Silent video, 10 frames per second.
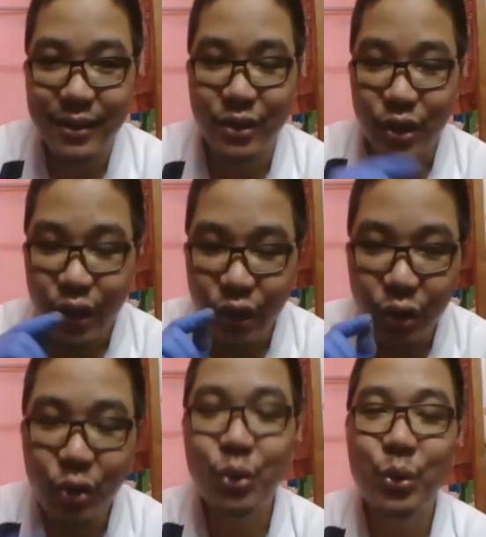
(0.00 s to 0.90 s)
it's
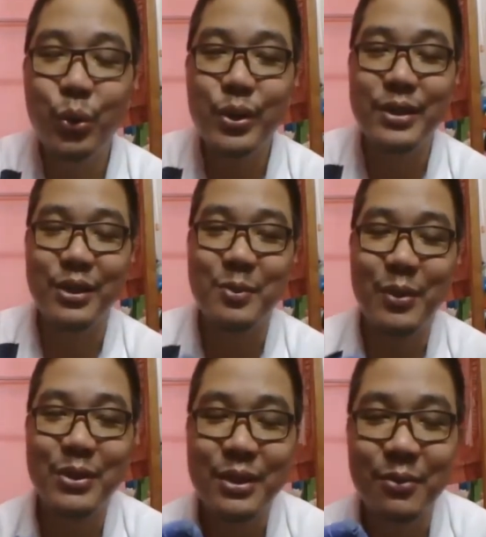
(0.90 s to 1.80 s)
you who is
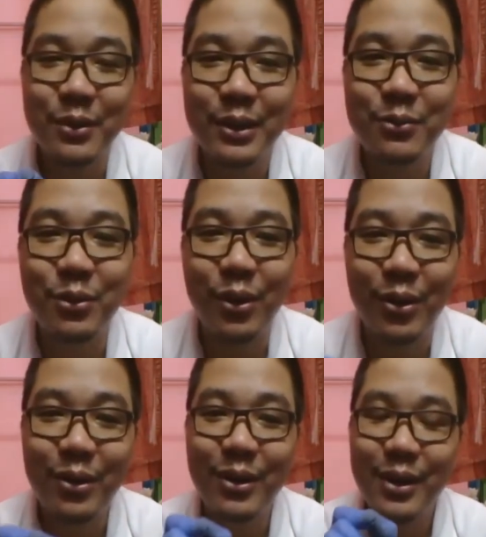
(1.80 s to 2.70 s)
responsible
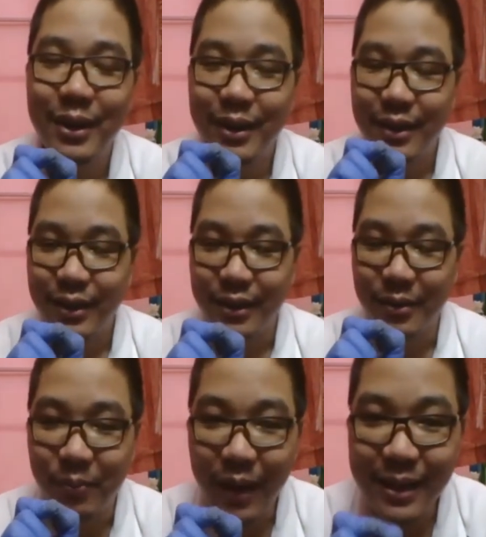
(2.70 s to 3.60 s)
for the
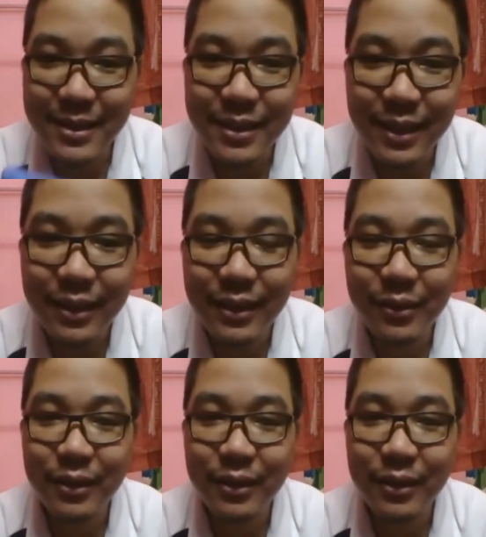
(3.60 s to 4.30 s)
blessing